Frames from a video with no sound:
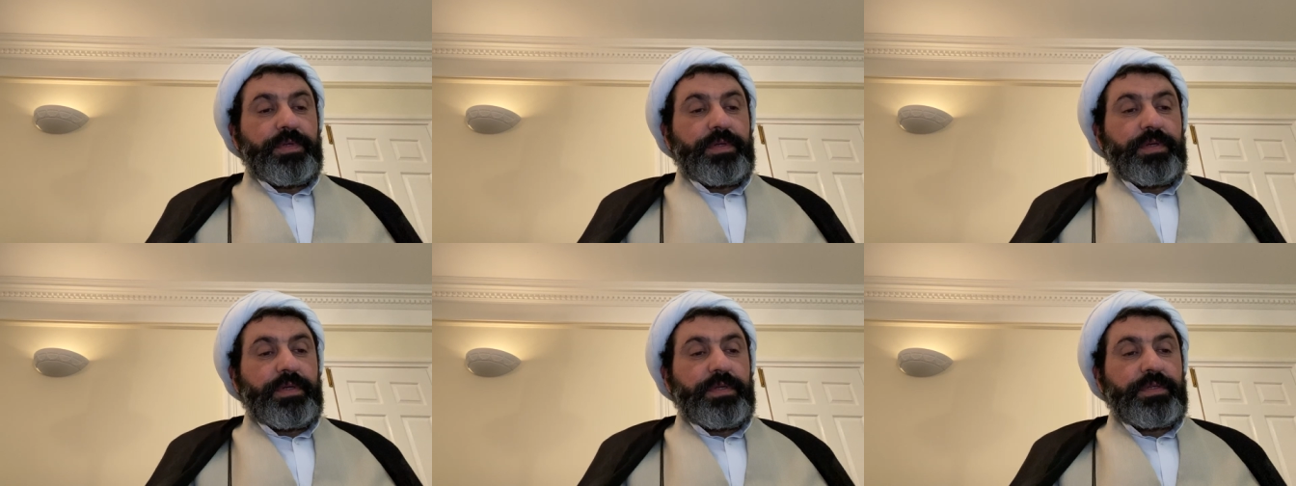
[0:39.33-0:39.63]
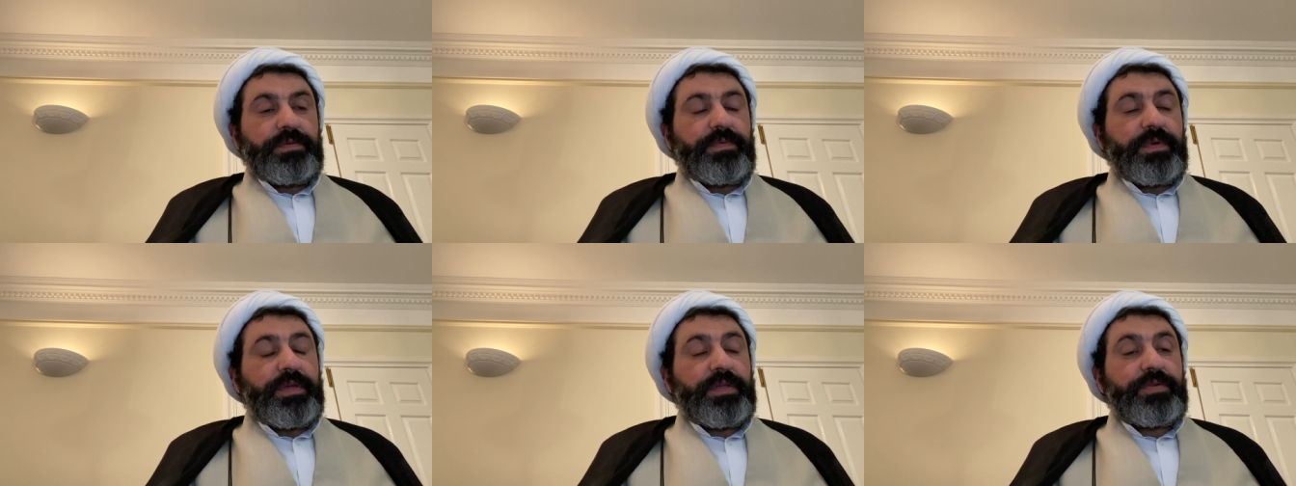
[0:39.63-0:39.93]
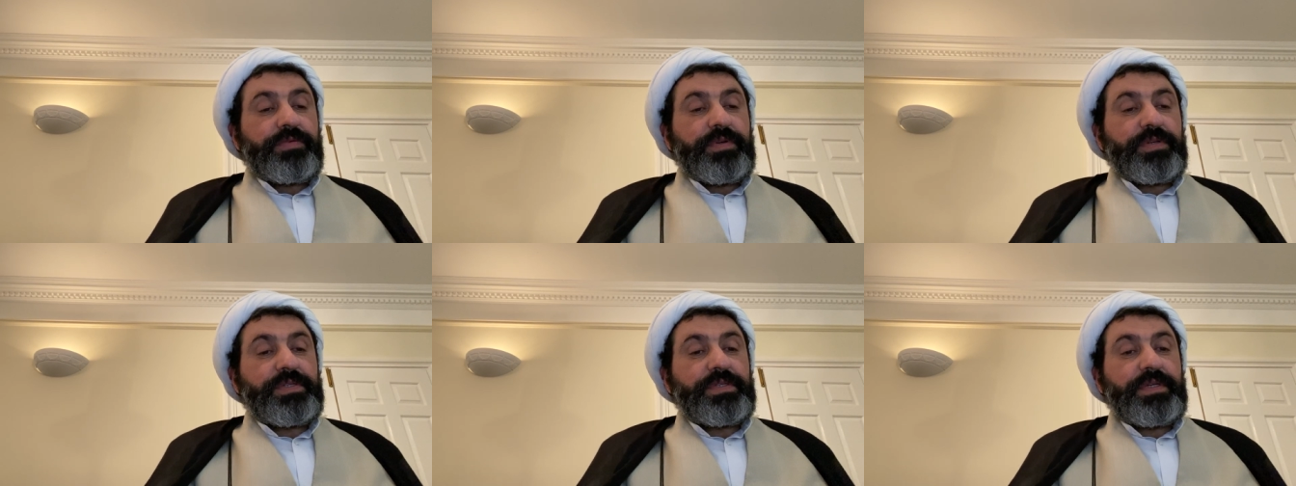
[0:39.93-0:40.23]
it's very
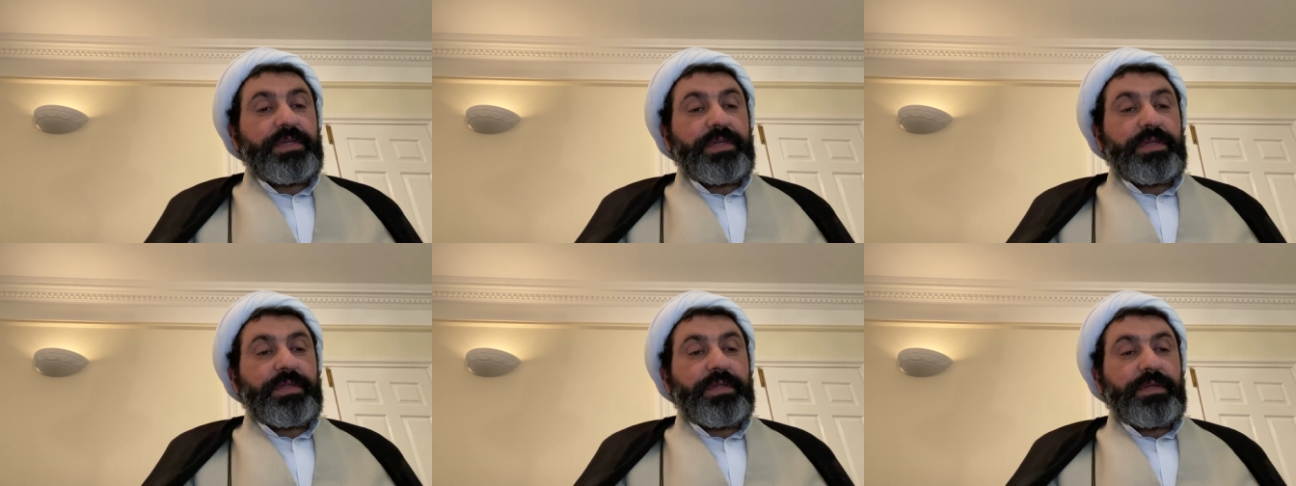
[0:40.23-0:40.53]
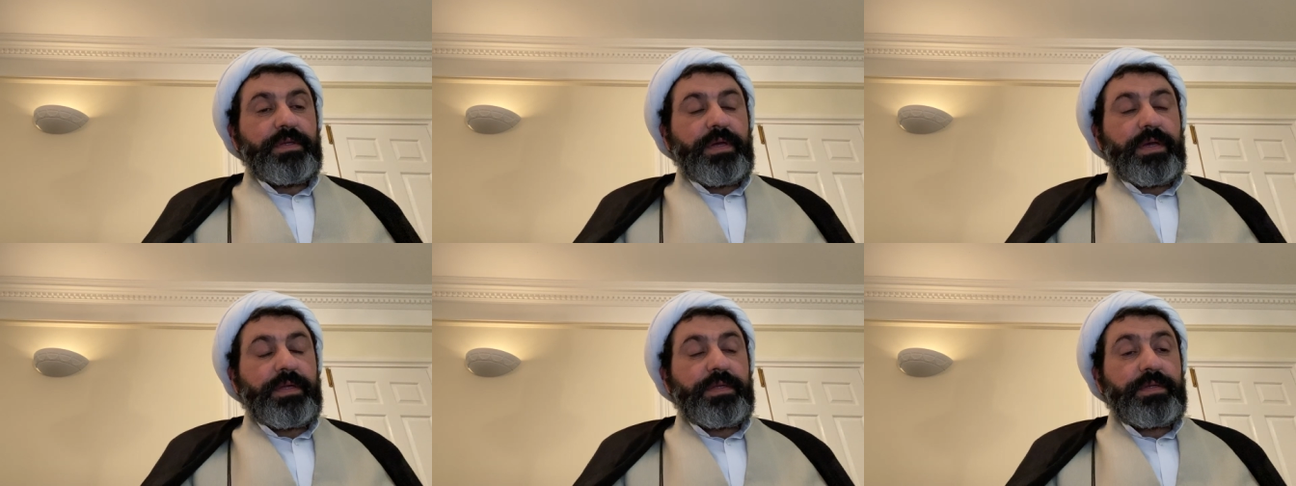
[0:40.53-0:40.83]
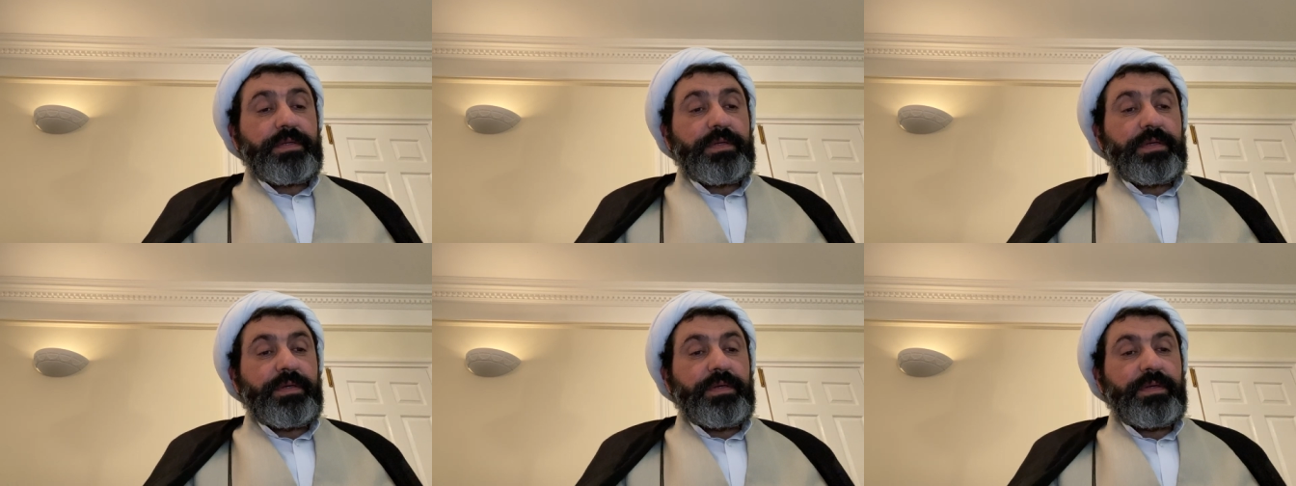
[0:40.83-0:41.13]
interesting
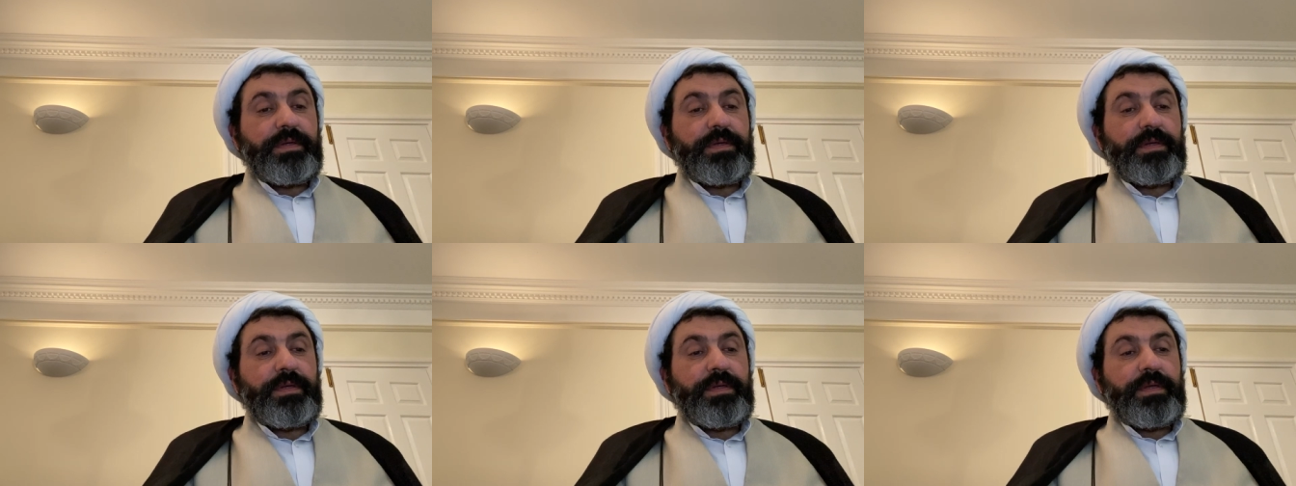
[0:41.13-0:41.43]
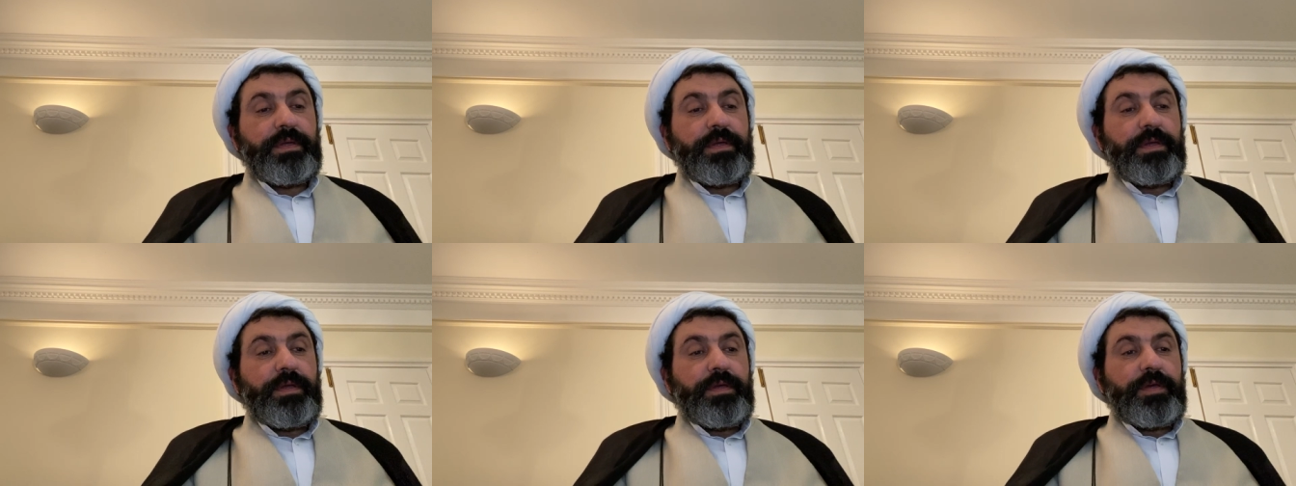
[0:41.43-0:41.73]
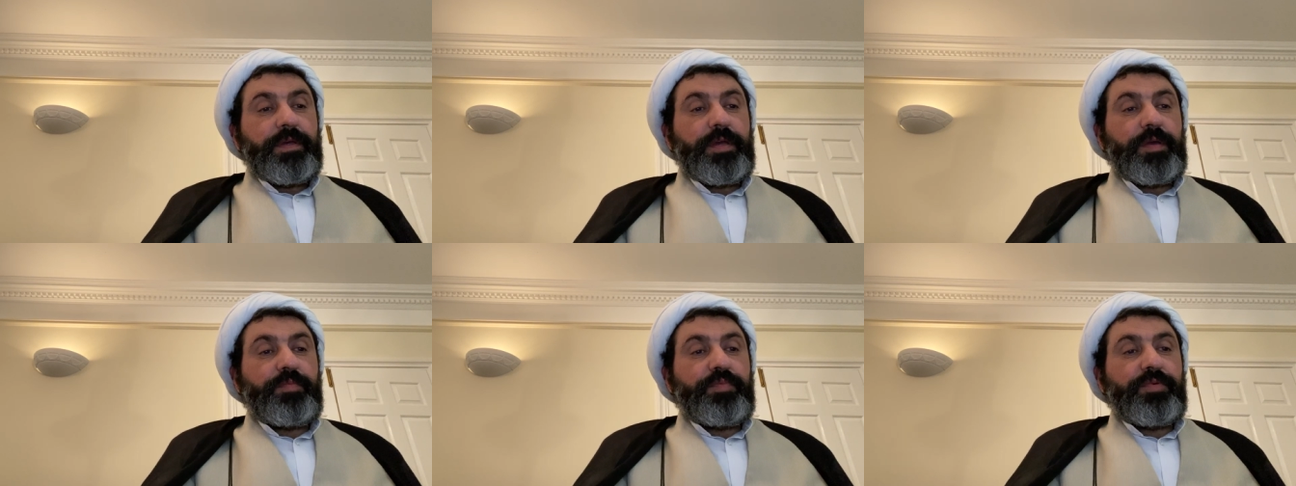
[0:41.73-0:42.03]
that he